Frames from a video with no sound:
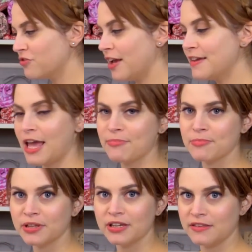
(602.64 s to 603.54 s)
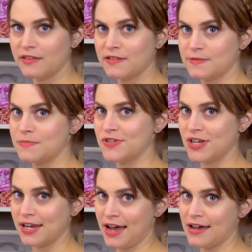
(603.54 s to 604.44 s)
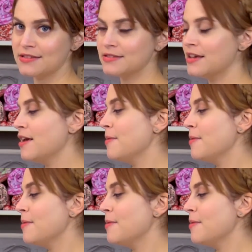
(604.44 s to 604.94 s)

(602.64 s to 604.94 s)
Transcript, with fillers: great capability that this machine has